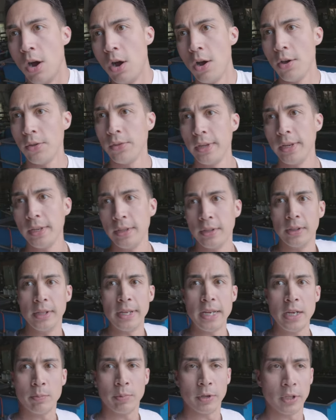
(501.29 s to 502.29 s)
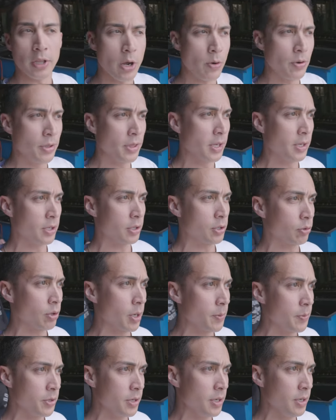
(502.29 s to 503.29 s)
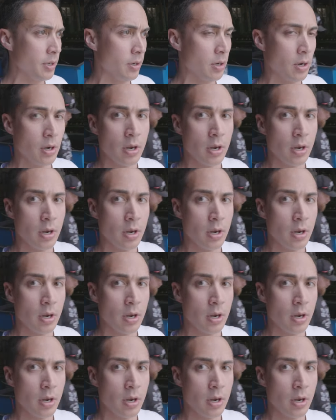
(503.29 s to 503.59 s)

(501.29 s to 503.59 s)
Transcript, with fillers: On the link below in the description,